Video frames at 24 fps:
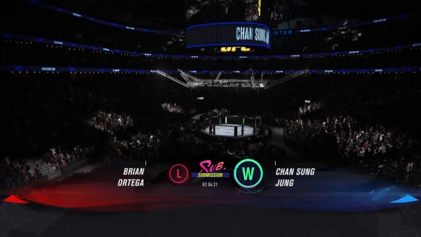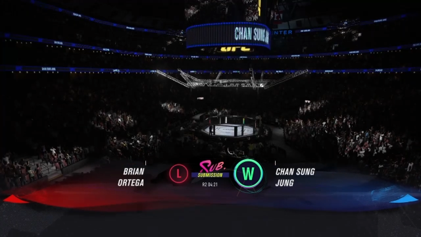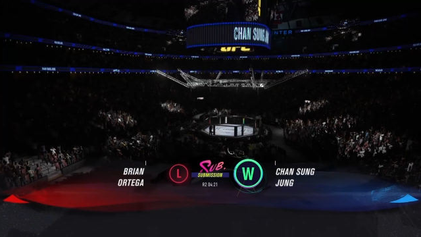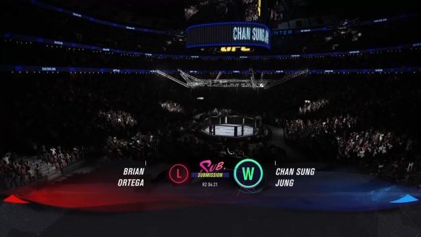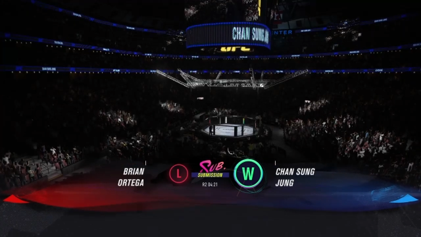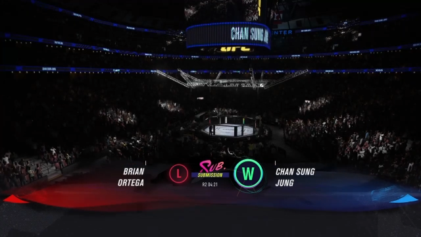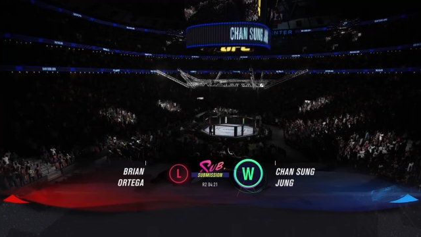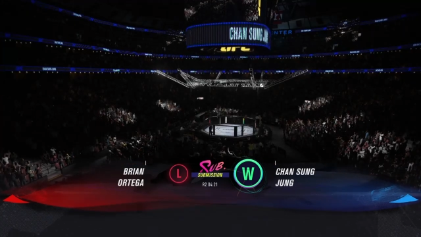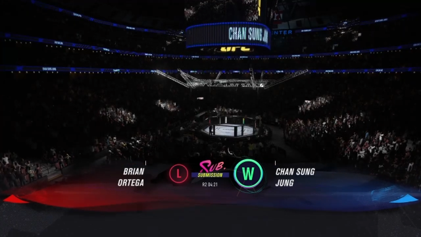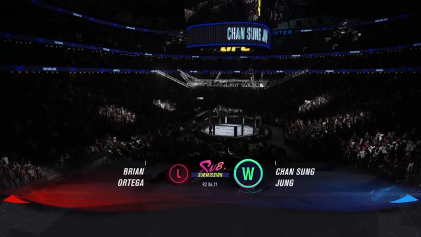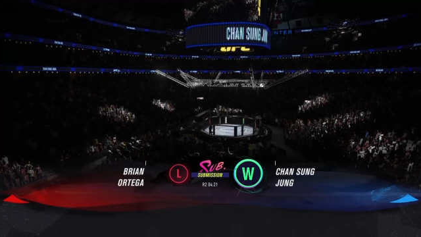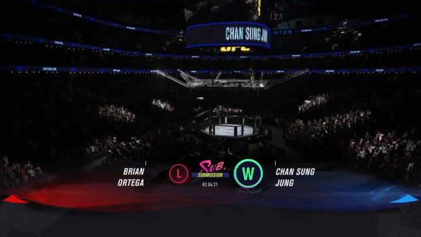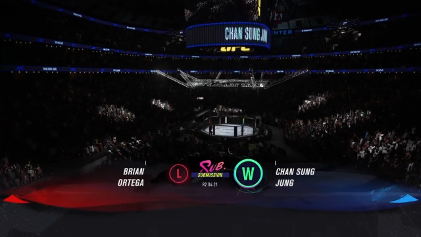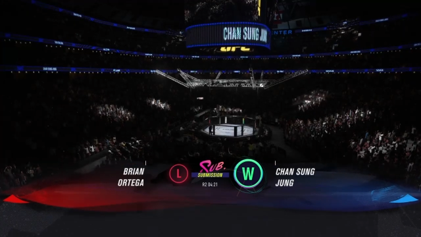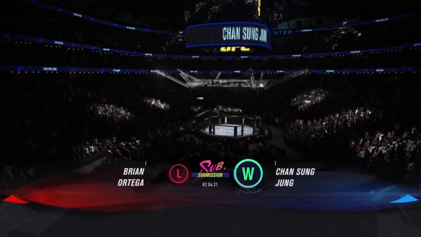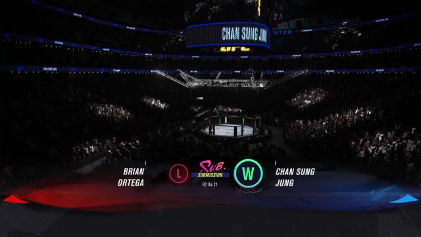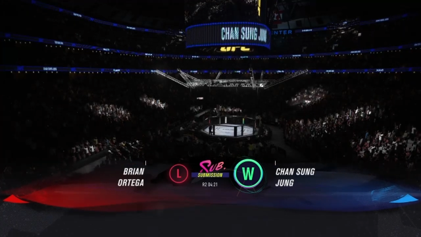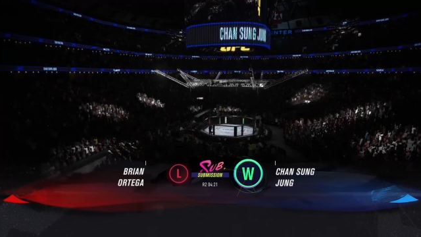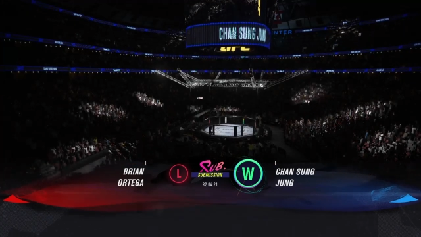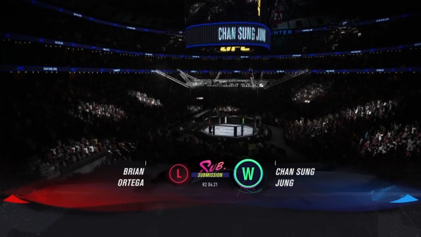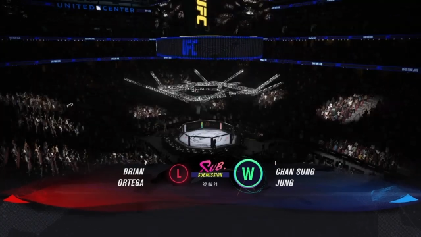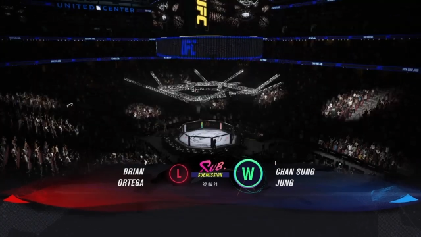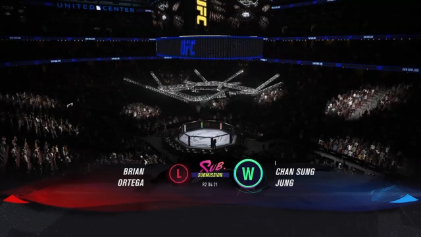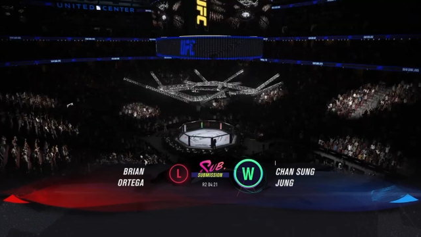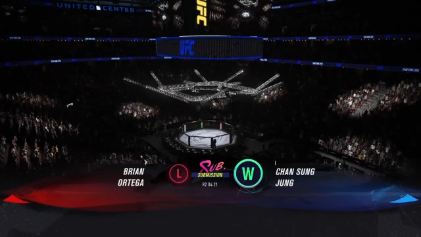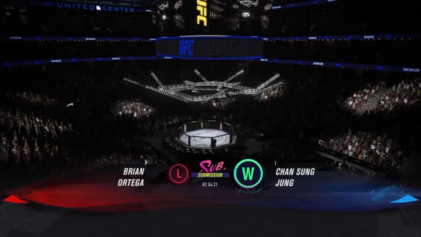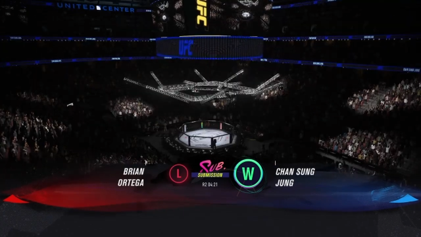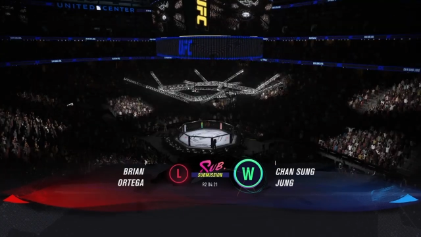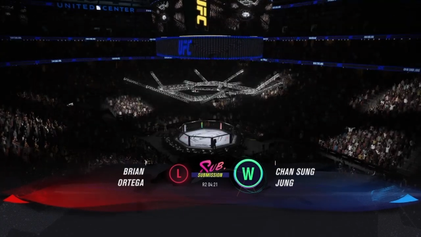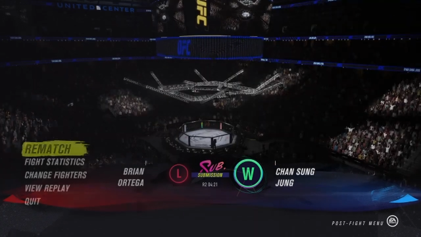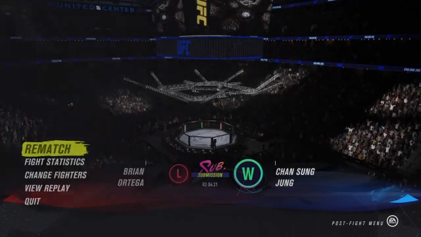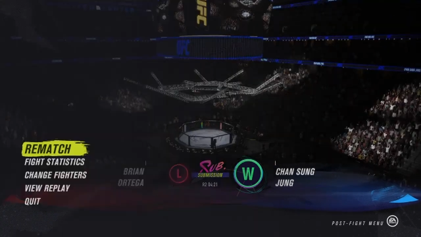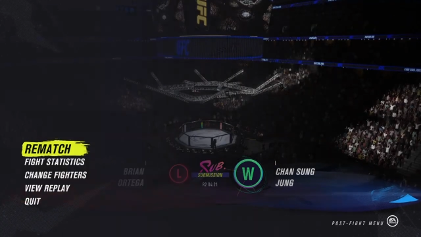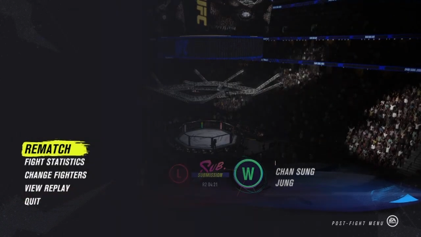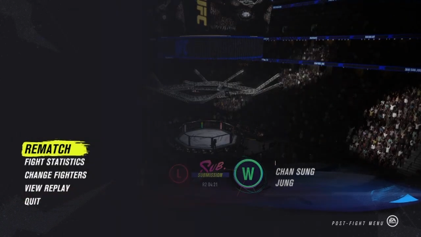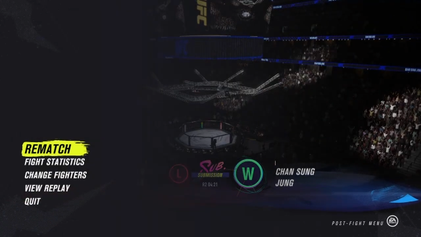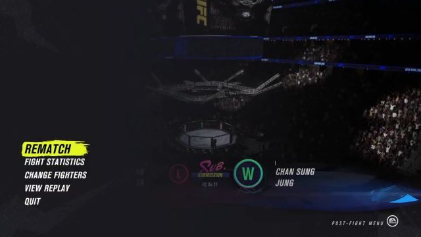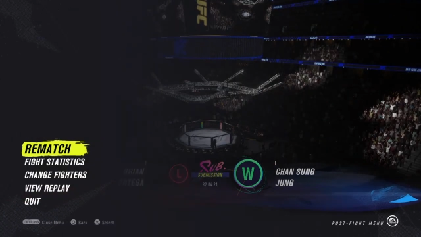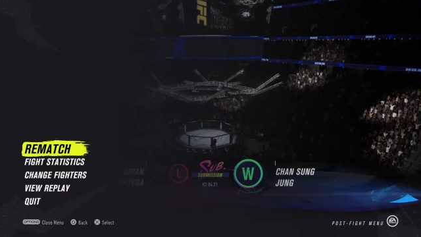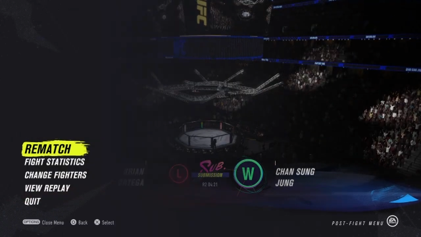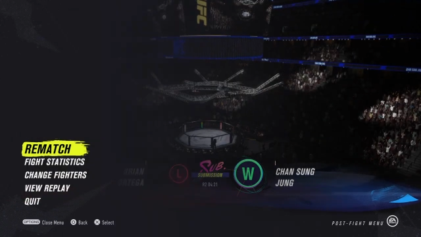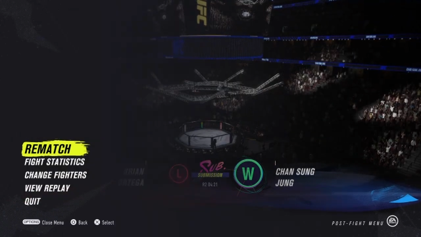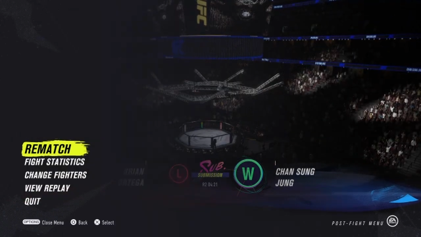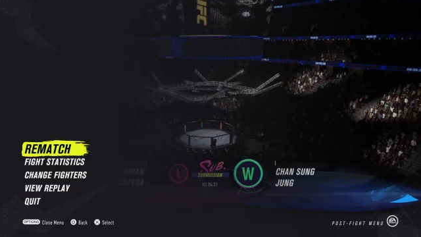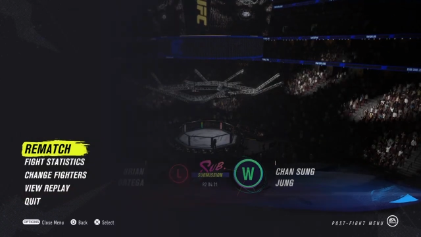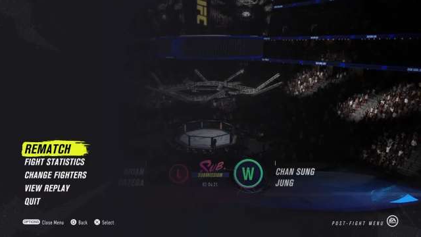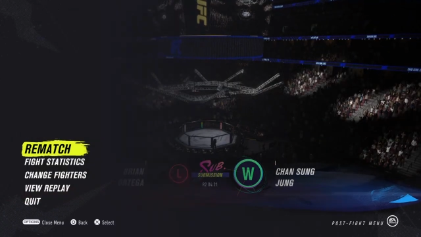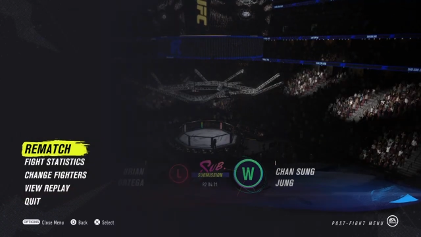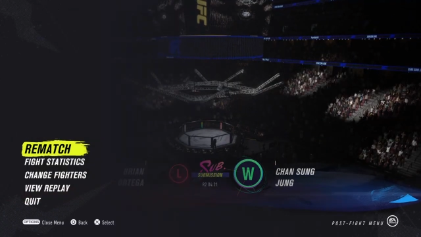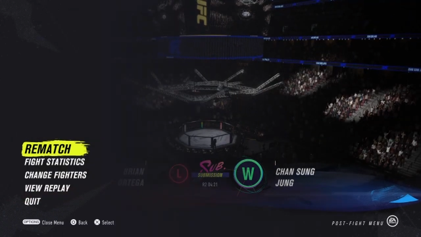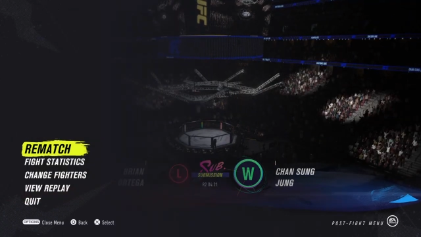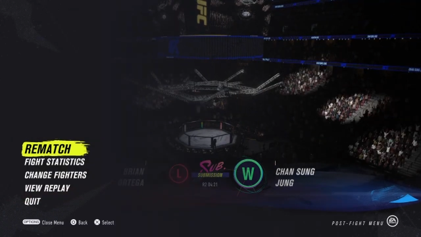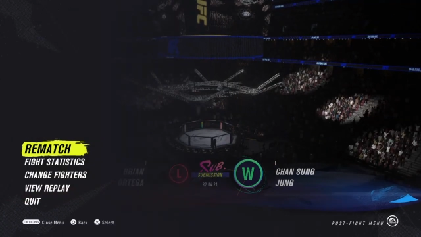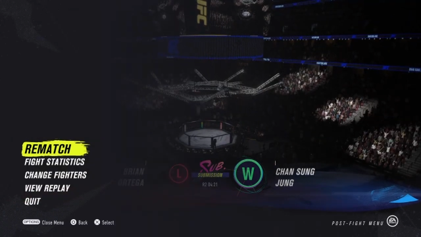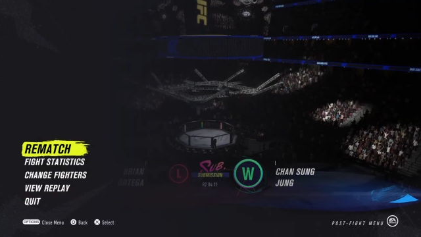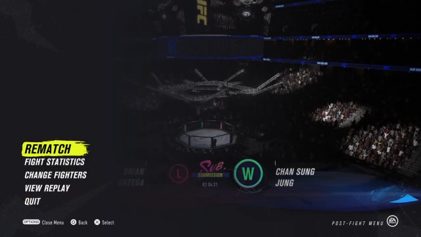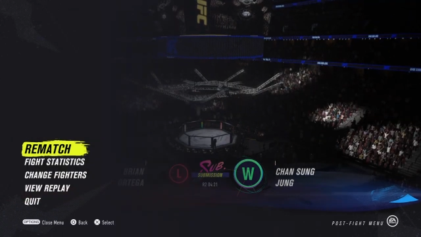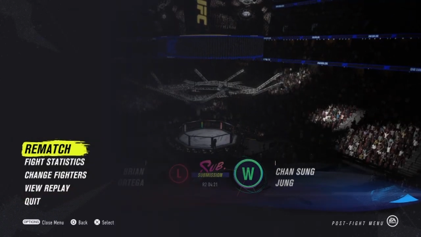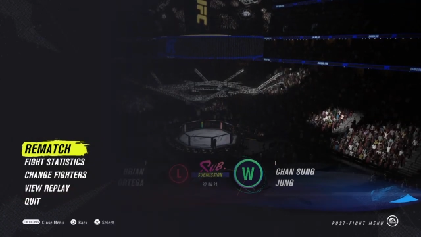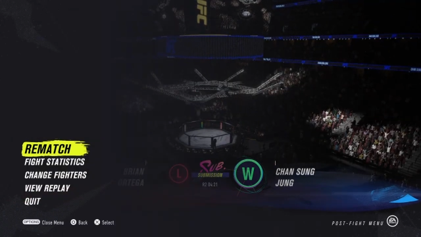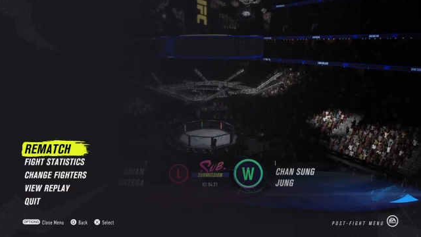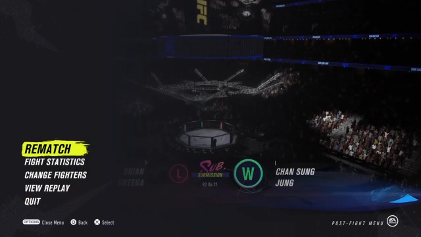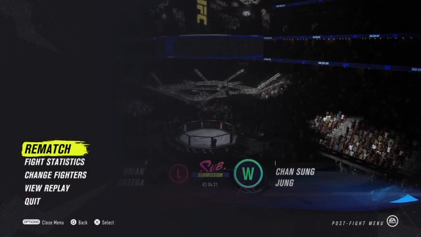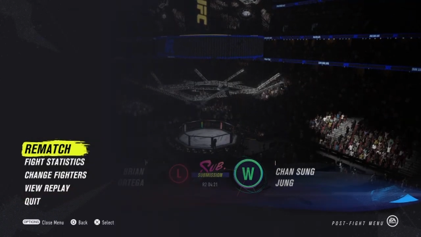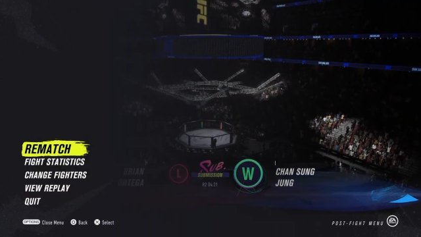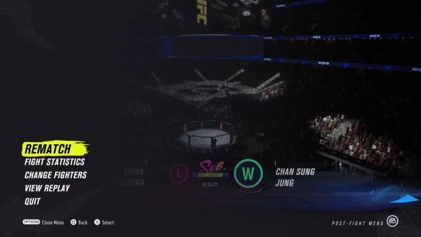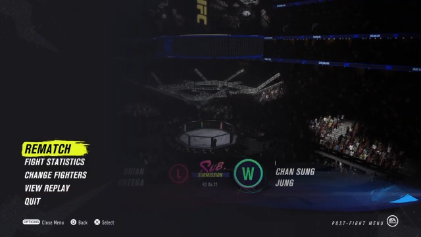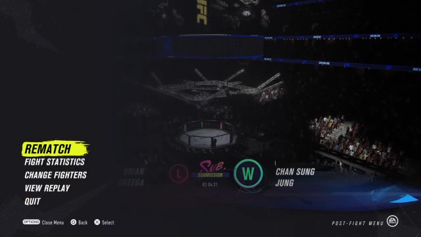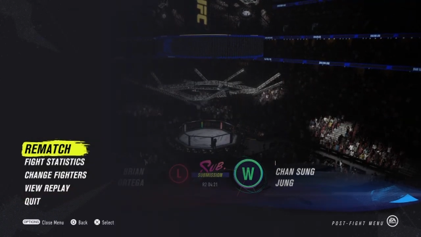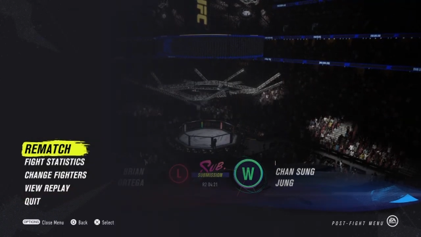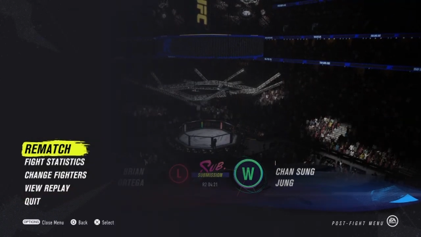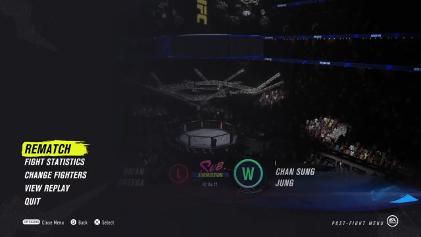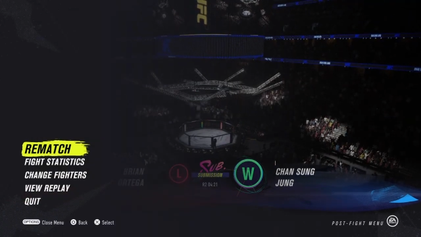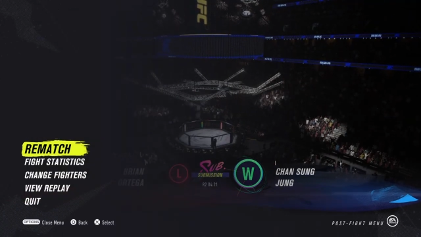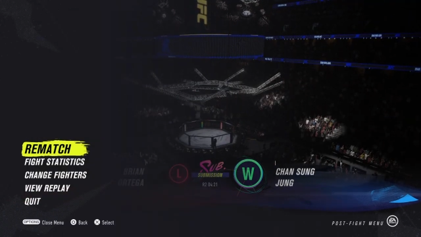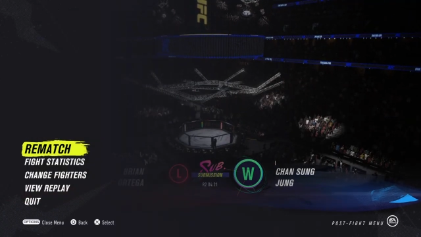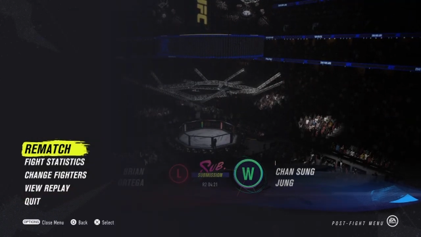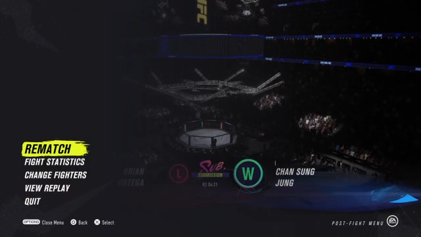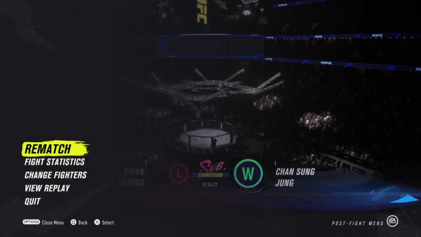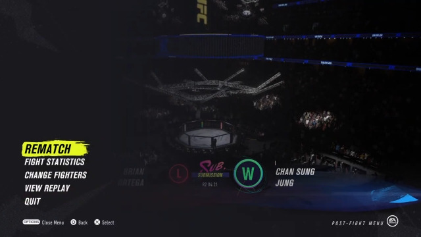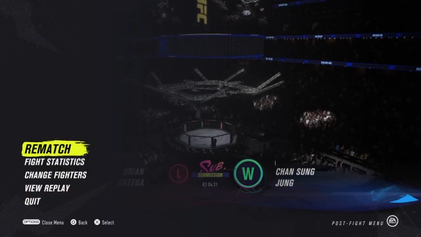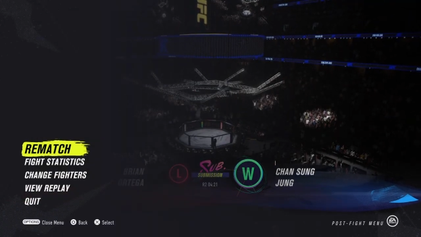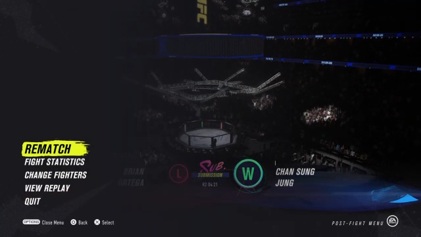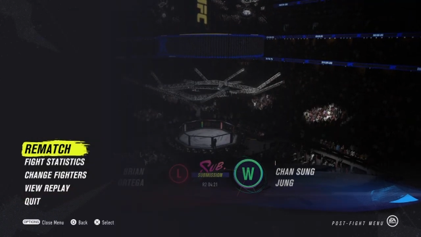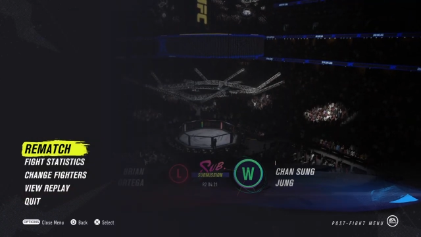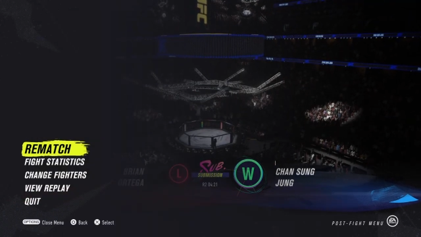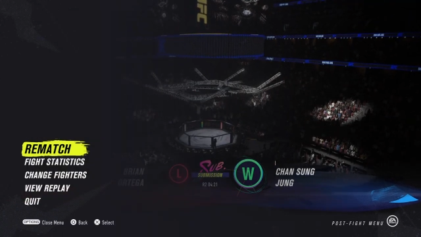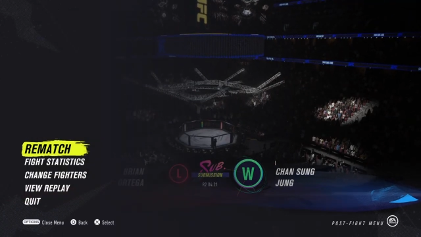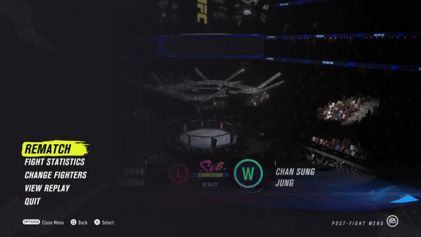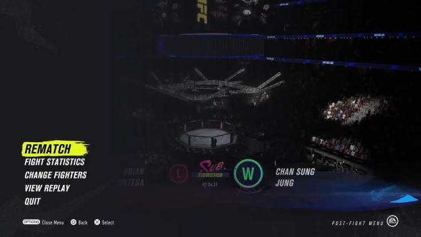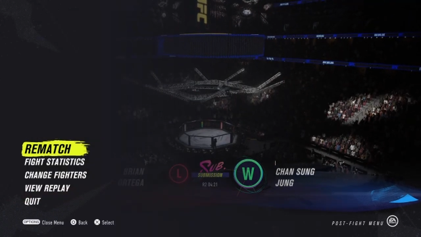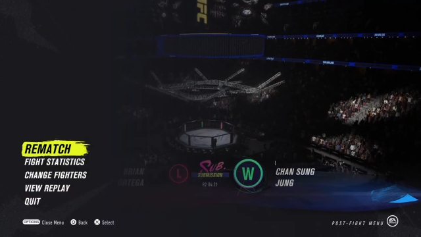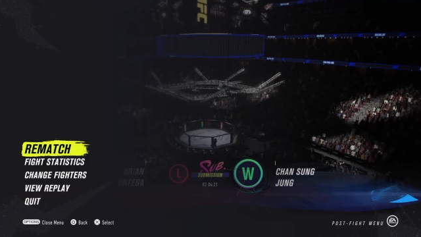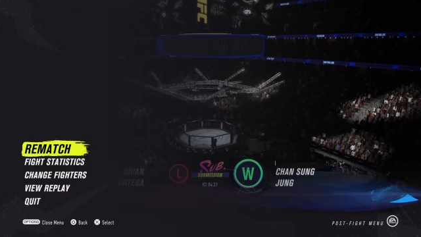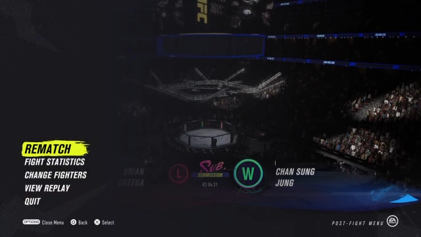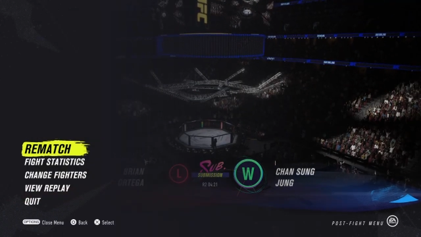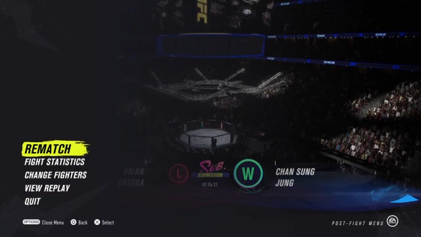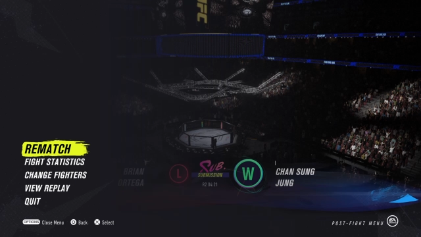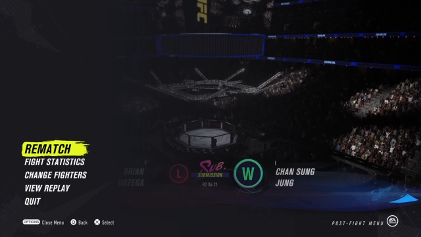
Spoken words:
Nobody's mouth can be seen.